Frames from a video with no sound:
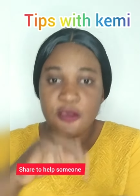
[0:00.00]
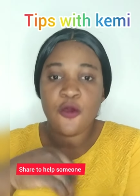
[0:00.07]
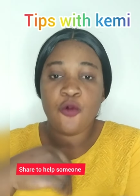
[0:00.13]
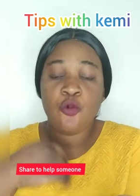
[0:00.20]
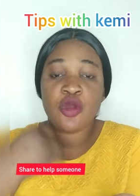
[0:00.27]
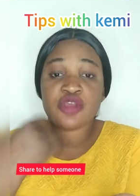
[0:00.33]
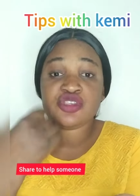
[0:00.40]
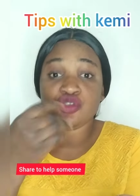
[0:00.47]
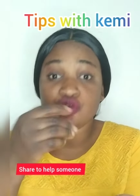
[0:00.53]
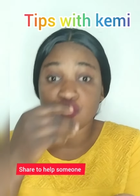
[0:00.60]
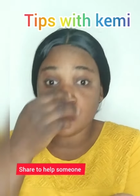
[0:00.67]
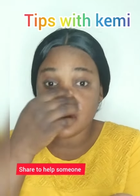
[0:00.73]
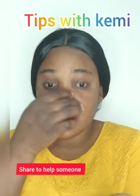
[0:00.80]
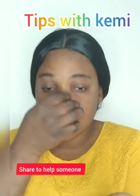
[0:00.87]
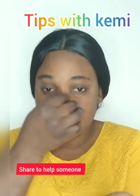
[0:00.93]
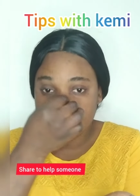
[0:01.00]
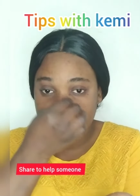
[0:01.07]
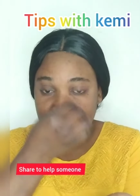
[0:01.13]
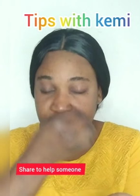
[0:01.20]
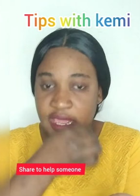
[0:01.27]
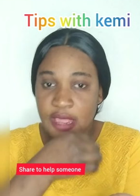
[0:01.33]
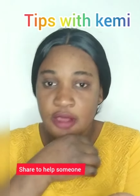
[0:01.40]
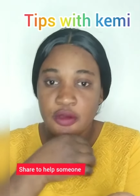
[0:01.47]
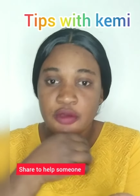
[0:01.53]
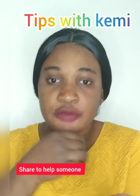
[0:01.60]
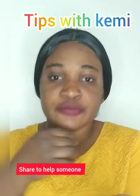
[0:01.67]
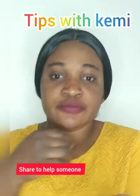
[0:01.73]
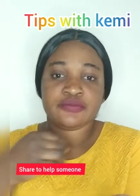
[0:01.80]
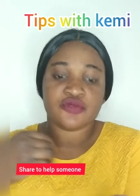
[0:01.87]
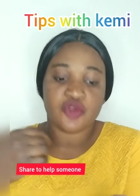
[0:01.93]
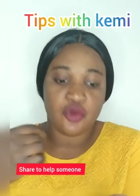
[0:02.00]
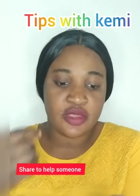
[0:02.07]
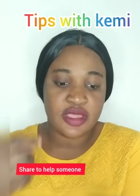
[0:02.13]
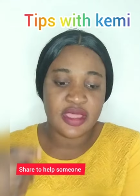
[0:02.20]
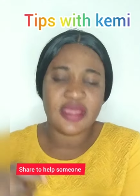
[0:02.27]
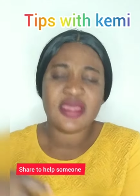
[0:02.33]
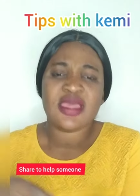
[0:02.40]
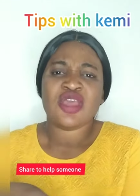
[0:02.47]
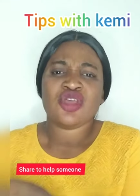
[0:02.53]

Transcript: Once you do this prayer, okay,